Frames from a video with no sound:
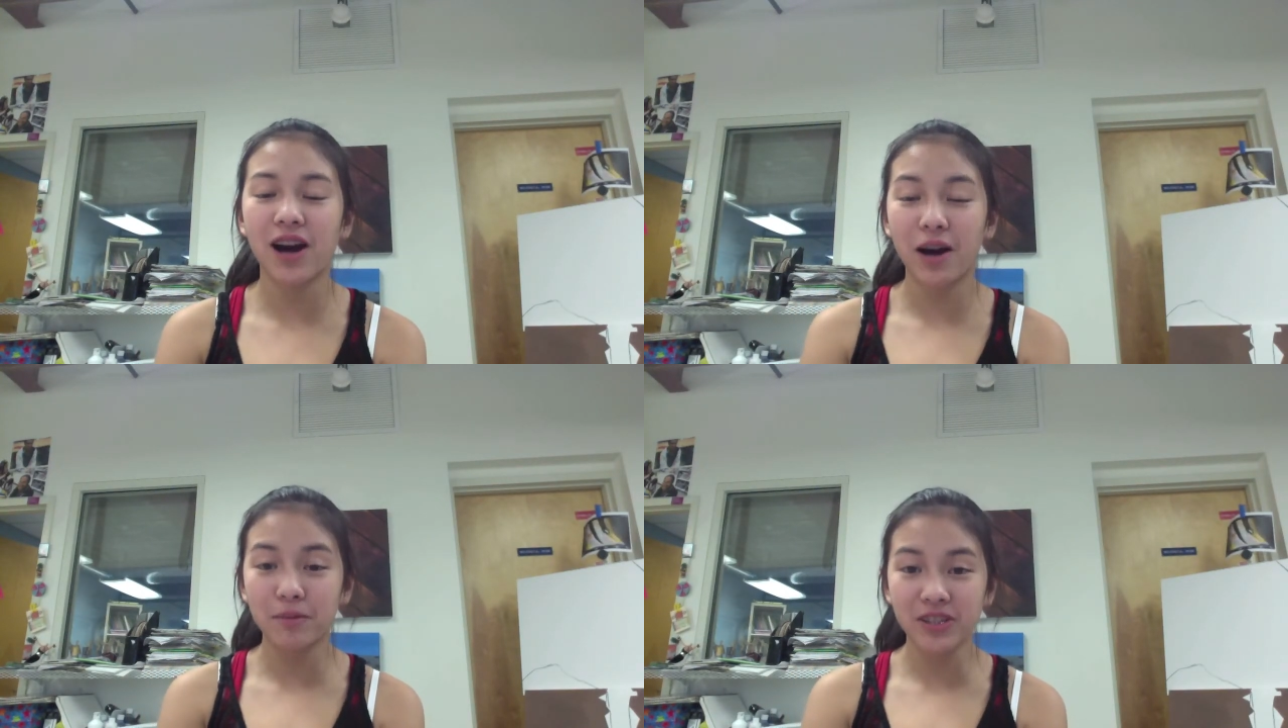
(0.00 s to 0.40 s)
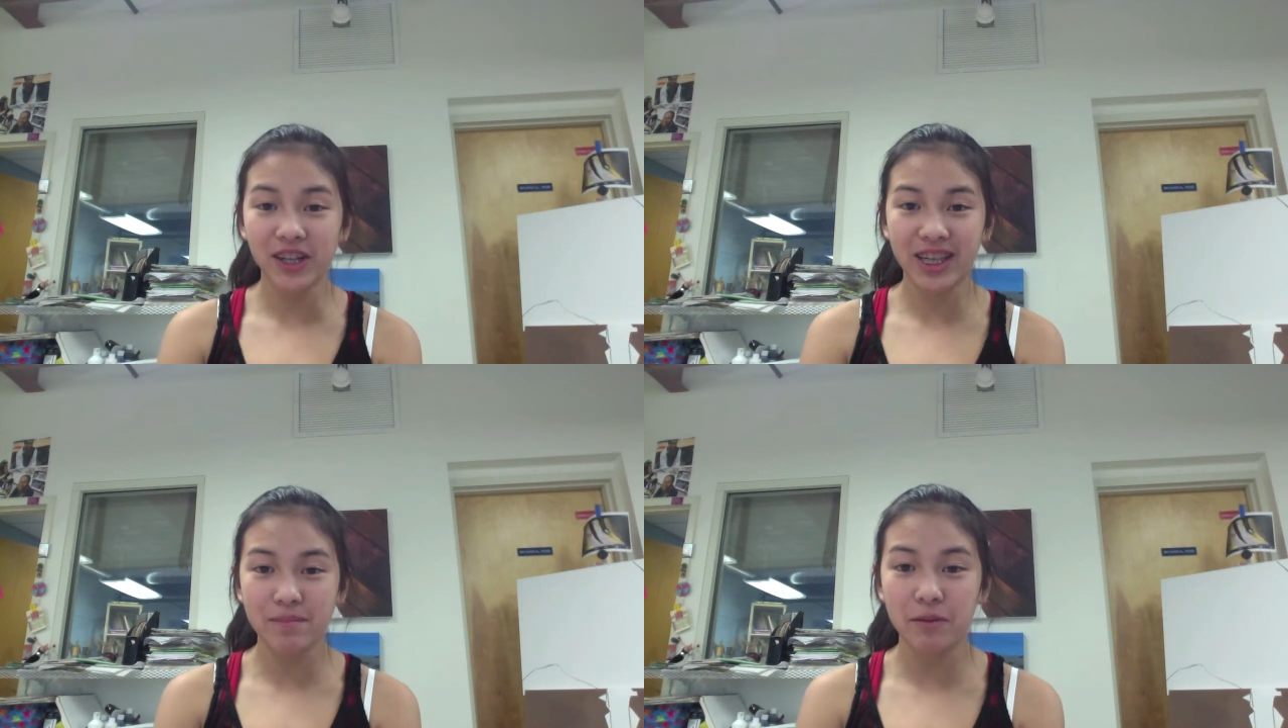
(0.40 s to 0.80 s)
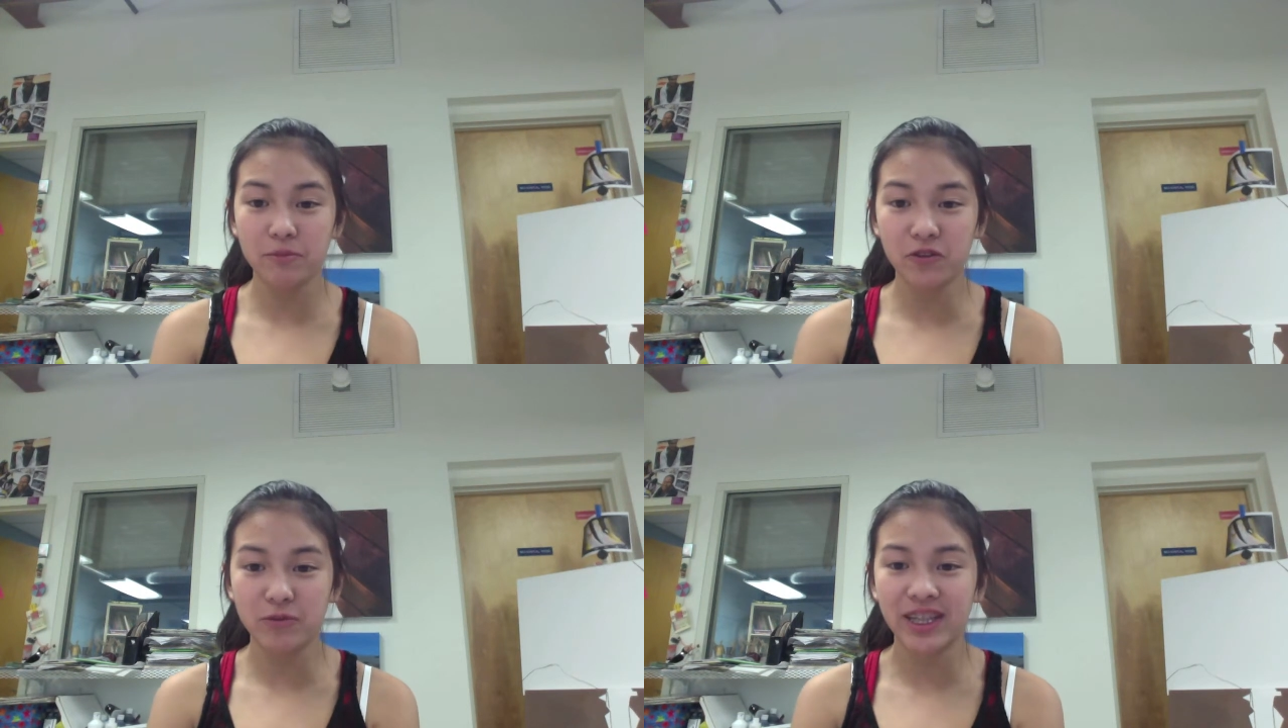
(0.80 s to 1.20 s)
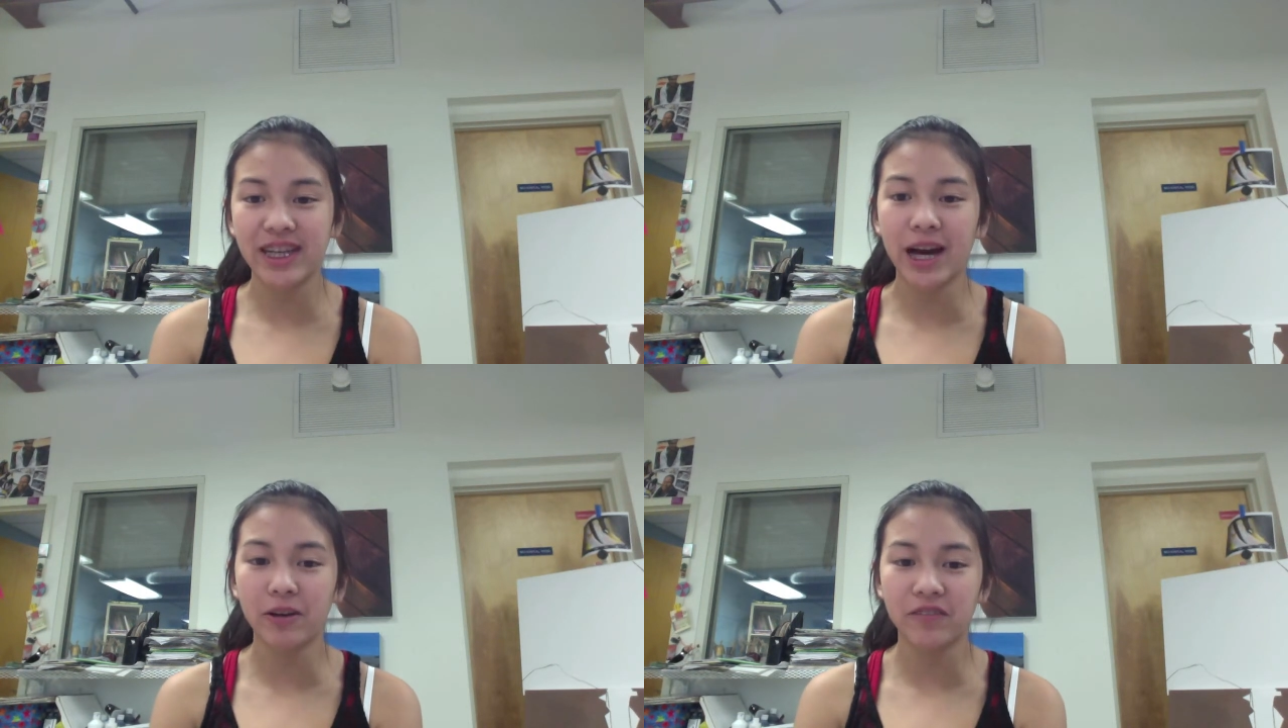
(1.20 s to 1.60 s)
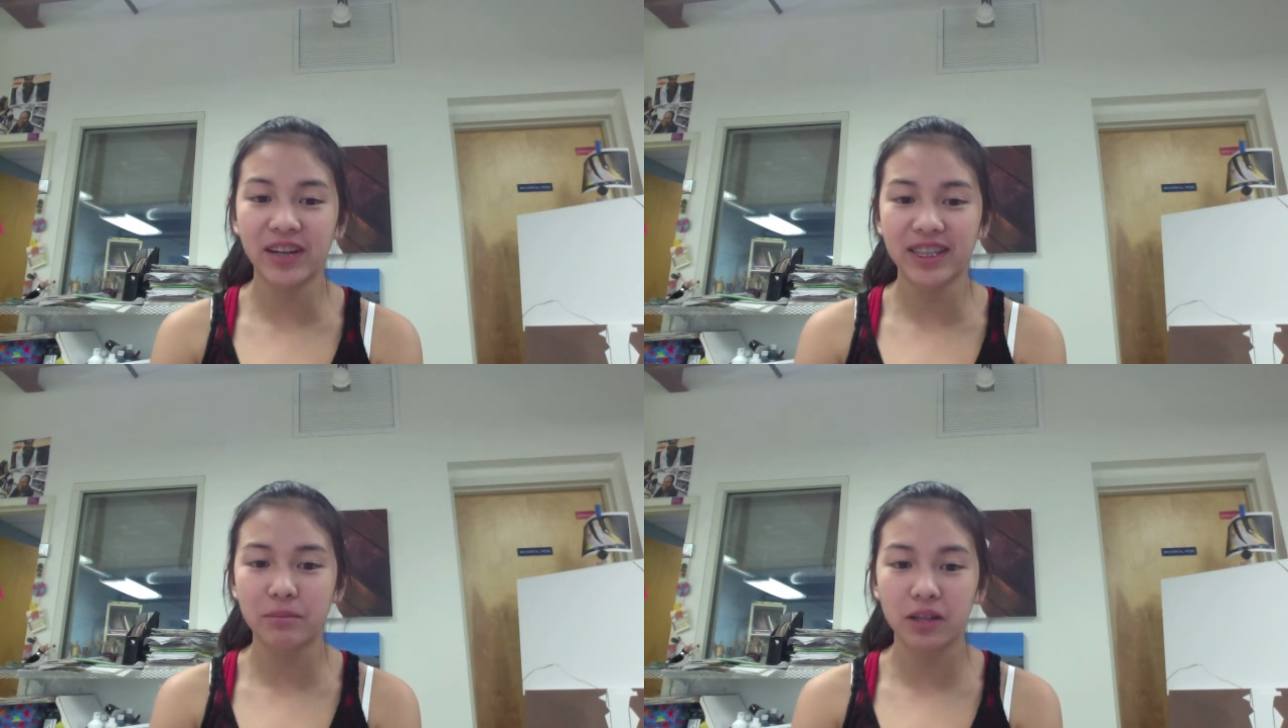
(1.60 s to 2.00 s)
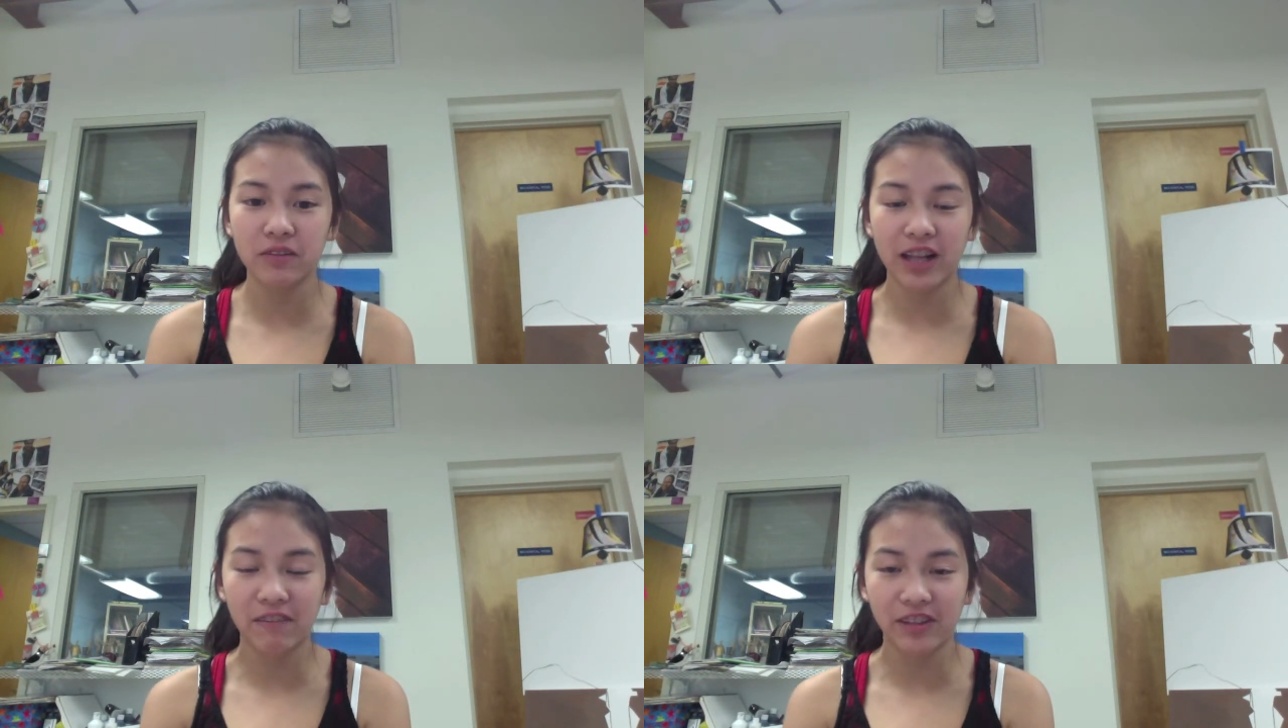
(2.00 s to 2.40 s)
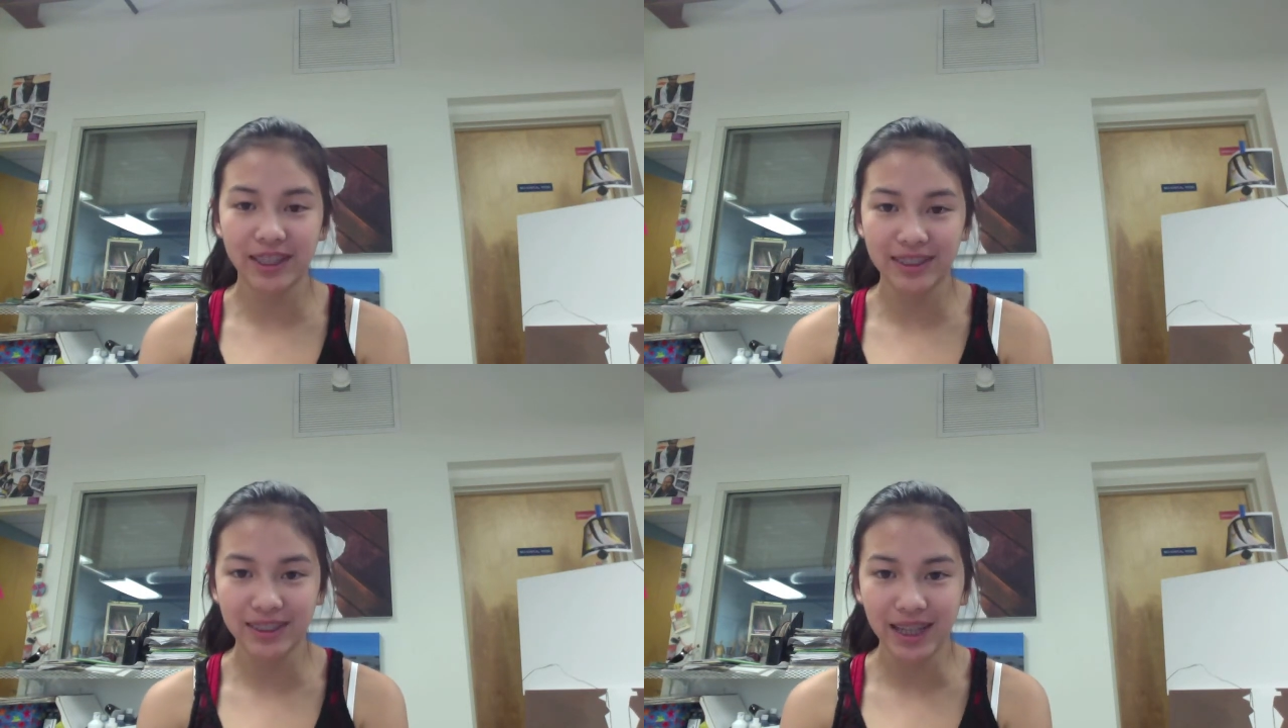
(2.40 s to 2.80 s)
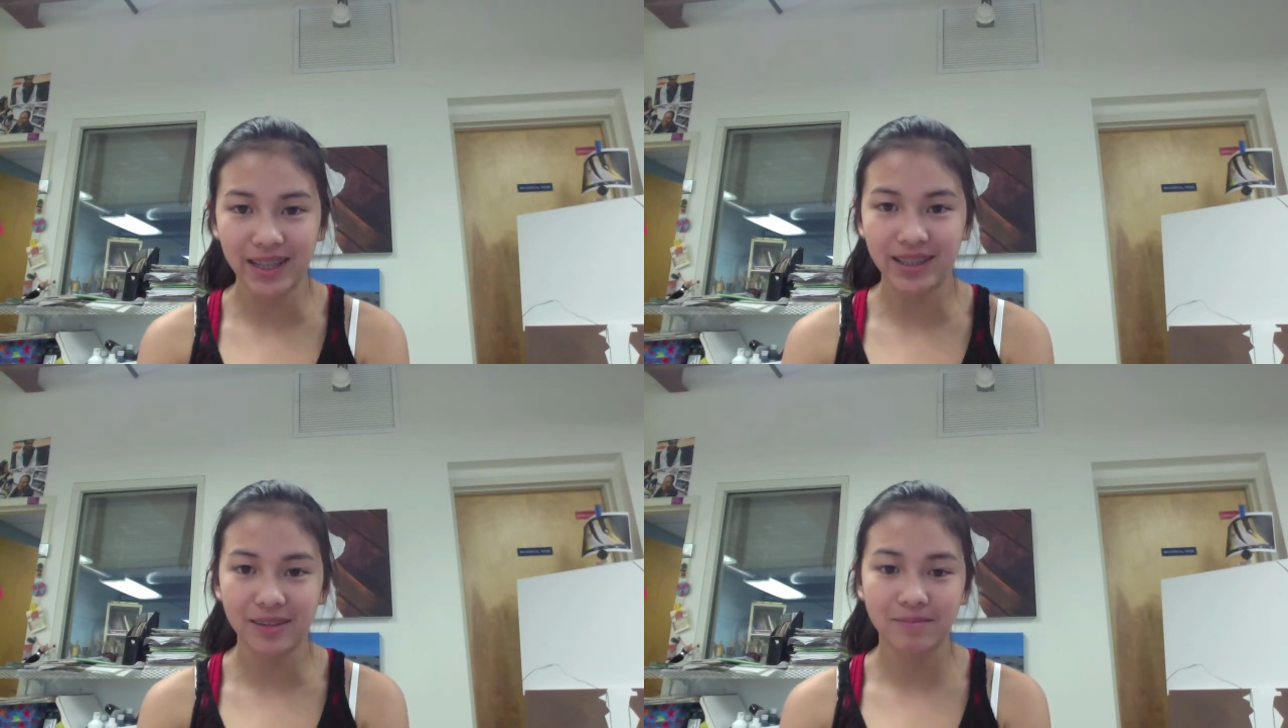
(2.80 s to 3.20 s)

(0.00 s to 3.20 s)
I'll be talking about movement and how it affected medieval African society.